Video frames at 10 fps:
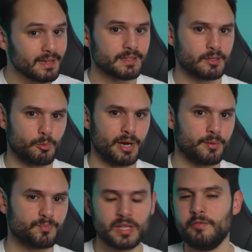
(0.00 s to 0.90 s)
Alienware,
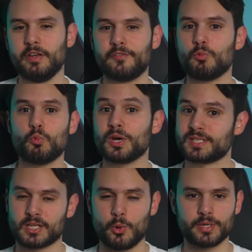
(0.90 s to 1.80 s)
even if it
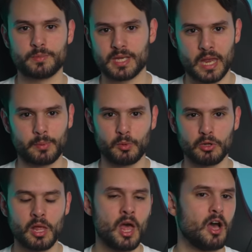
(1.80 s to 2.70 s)
wasn't going to be
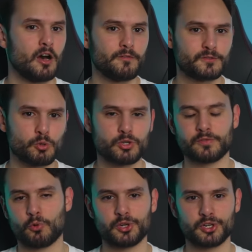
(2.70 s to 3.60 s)
capable of
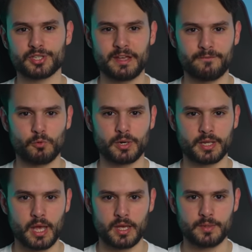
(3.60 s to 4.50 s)
240Hz at
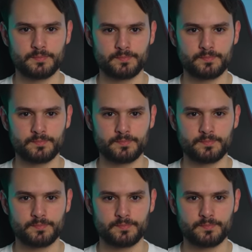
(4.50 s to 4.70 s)
4K.